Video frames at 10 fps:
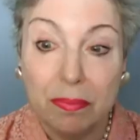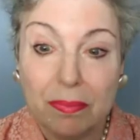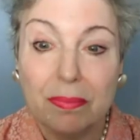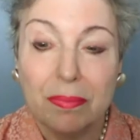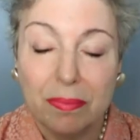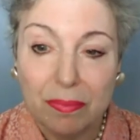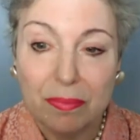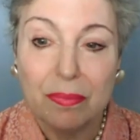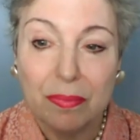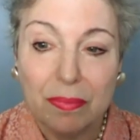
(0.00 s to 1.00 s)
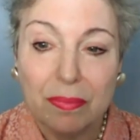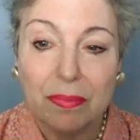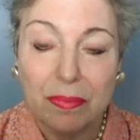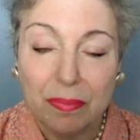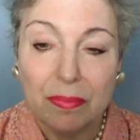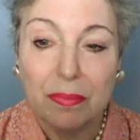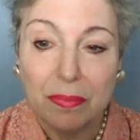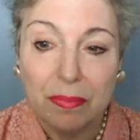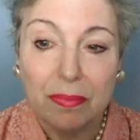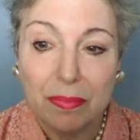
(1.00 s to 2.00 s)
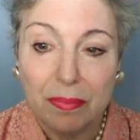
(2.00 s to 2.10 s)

We, we produced stuff there. So yeah,